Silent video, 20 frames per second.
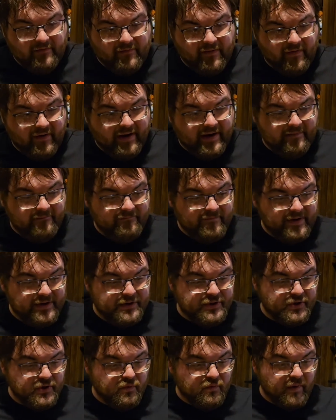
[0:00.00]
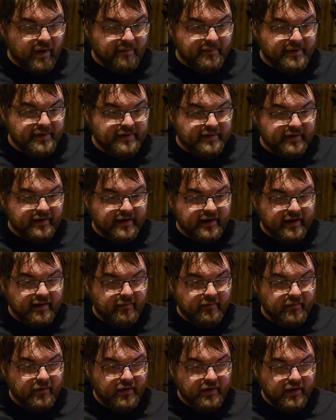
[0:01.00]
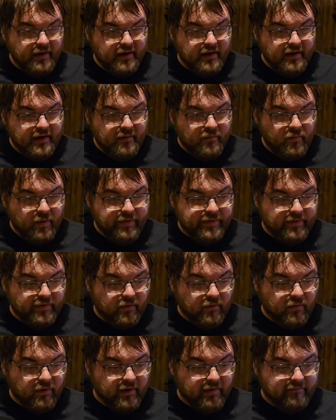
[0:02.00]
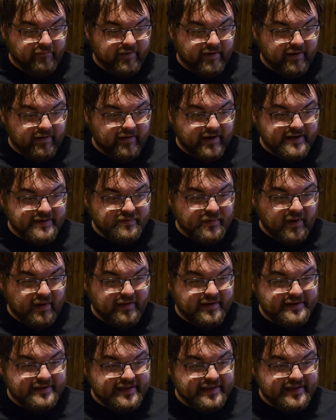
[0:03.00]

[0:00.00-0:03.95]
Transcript: very conventional weapon to come with a horror figure, as well as